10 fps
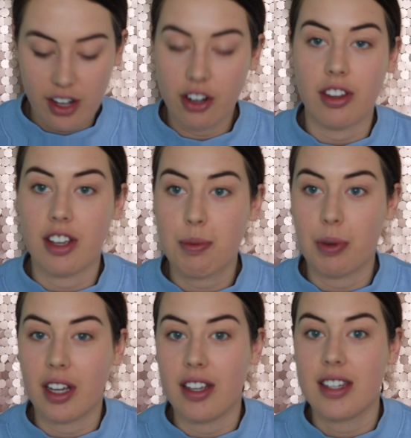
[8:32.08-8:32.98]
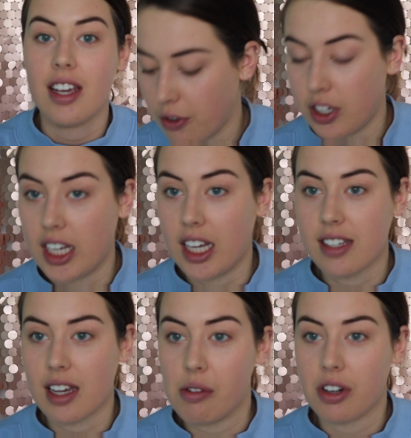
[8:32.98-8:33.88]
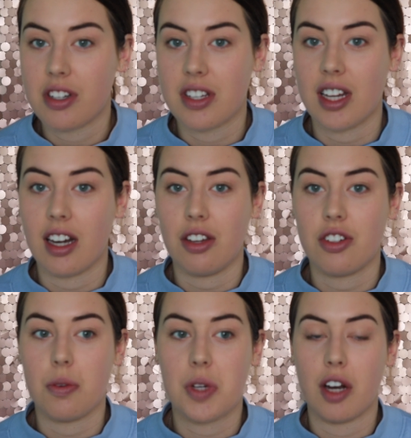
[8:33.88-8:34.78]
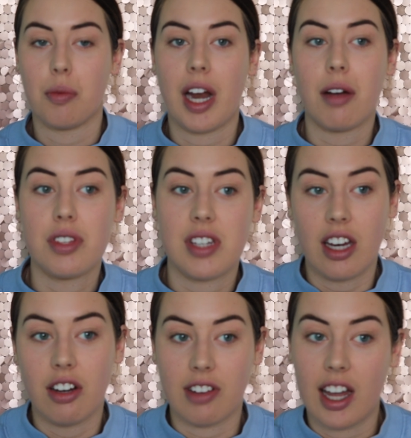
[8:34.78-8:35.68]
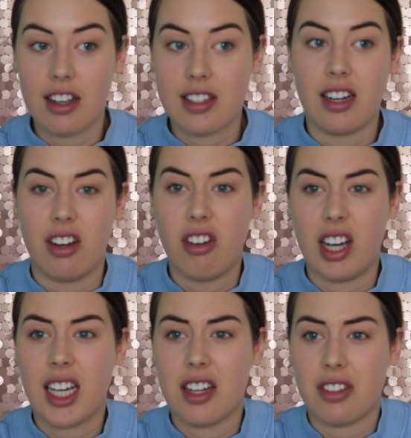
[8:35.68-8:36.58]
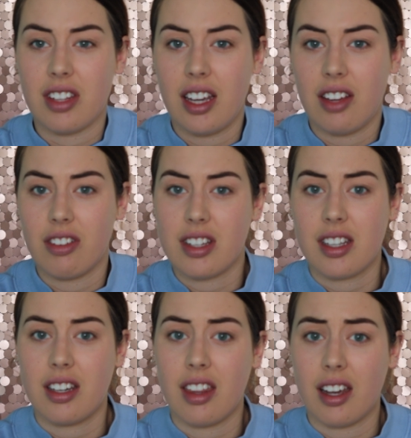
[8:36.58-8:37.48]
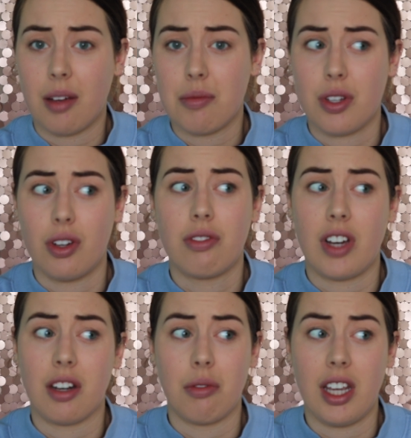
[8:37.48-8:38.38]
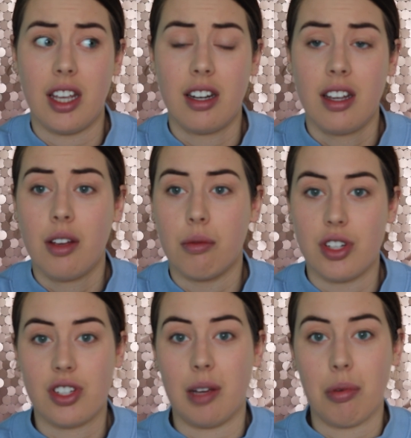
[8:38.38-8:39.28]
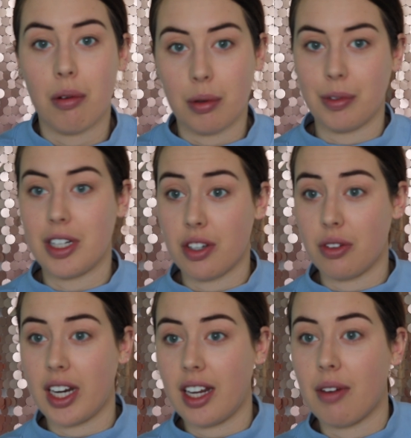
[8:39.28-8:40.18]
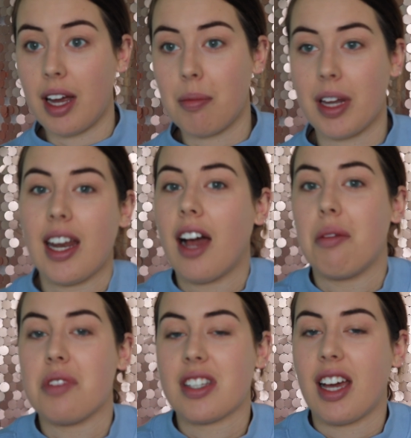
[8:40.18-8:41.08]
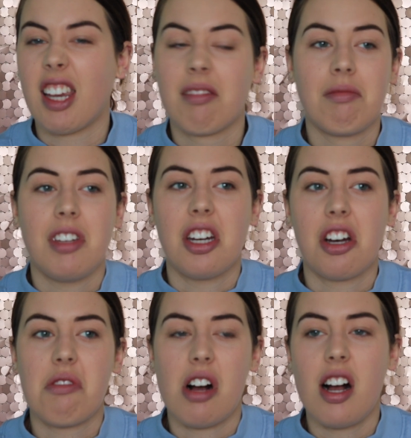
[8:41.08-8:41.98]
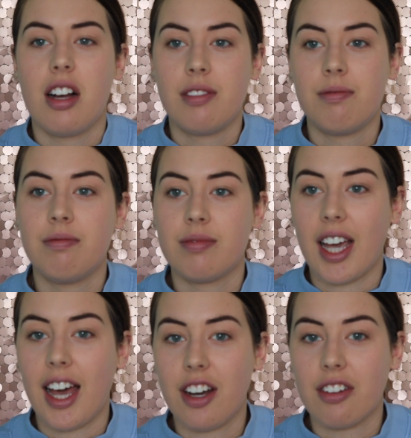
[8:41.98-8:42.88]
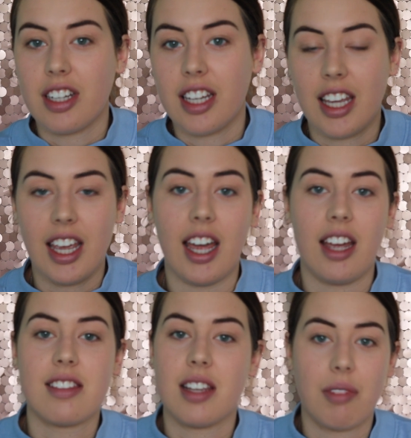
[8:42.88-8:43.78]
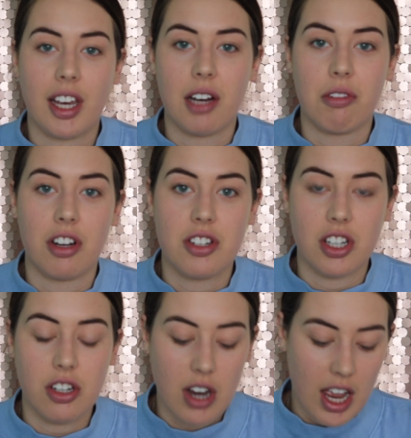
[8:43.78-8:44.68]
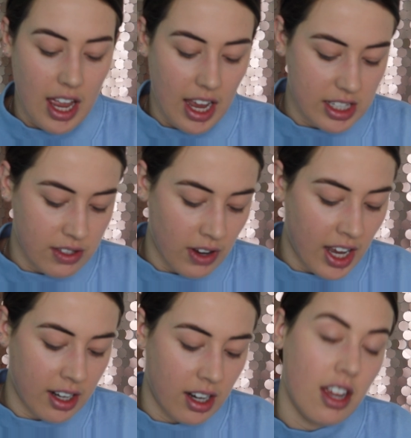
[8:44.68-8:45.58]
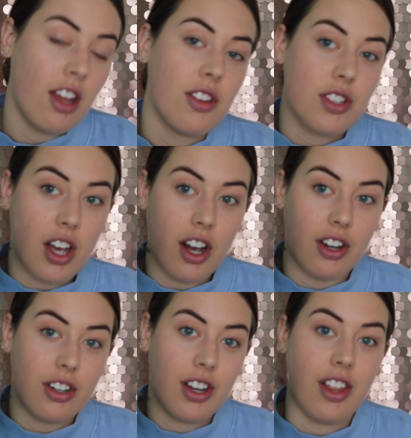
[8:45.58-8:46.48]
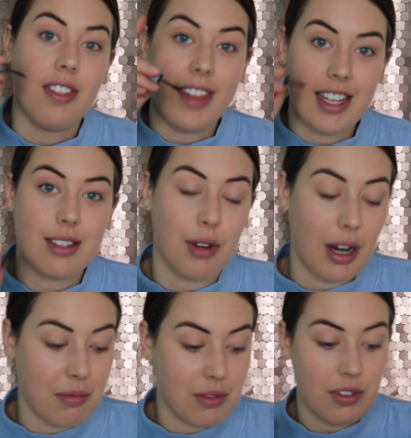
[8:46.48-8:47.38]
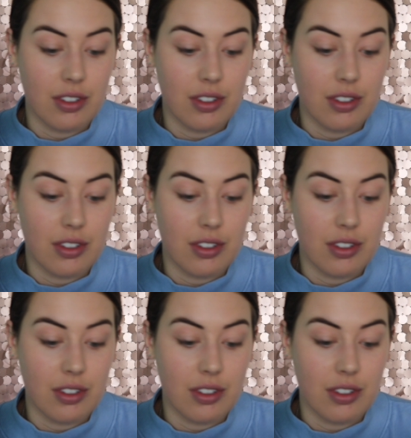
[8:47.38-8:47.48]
know this because for years I wanted to start a YouTube channel, but I was terrified. I was like, no, I can't do that. Everyone's gonna think I'm so fucking weird, which they probably do anyway. But now I'm just like, you know what? I don't really care. It's something I want to do. It's fun. So that's what I'm